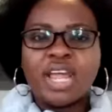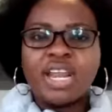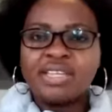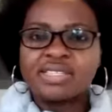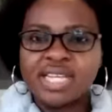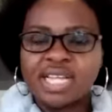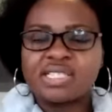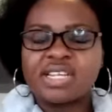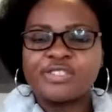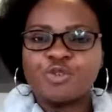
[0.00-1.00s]
When he
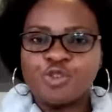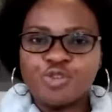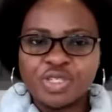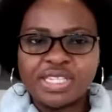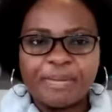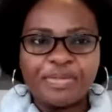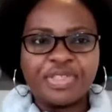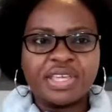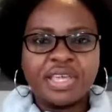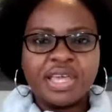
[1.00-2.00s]
sends us to do
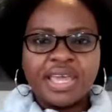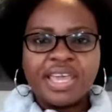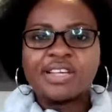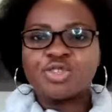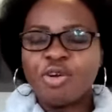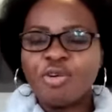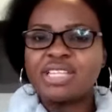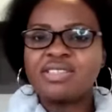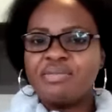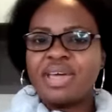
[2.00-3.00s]
something, he has
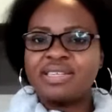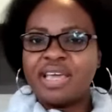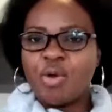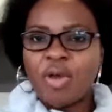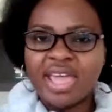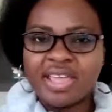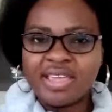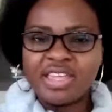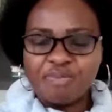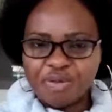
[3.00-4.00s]
already made a
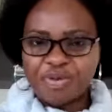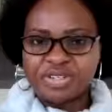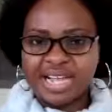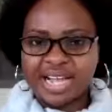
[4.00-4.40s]
way in people's